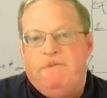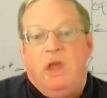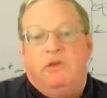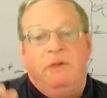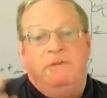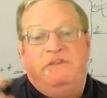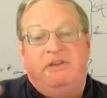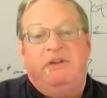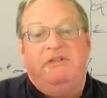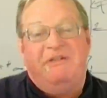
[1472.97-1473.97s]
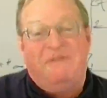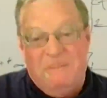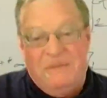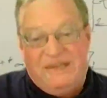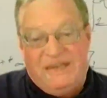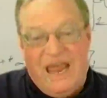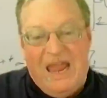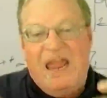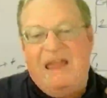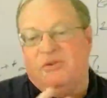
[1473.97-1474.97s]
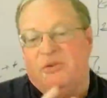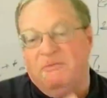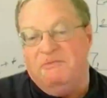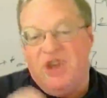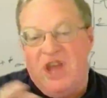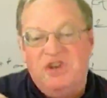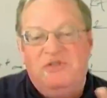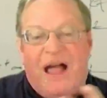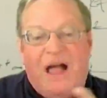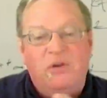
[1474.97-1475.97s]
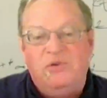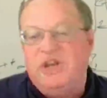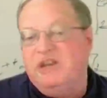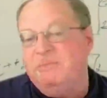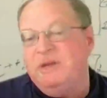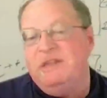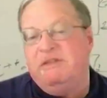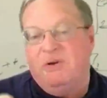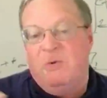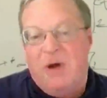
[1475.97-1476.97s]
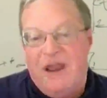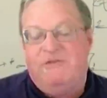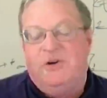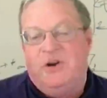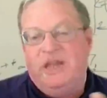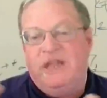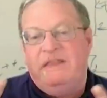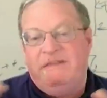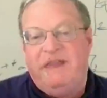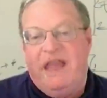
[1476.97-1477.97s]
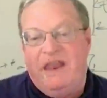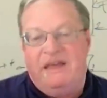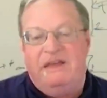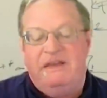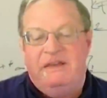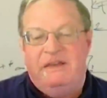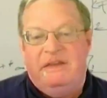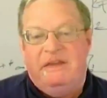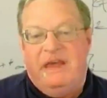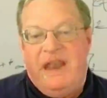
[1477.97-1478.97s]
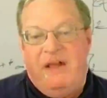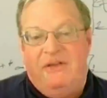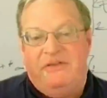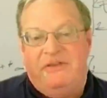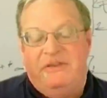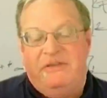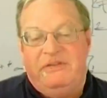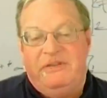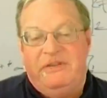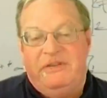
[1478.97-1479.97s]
So you have a series of mistakes or value judgments or whatever in this data analysis,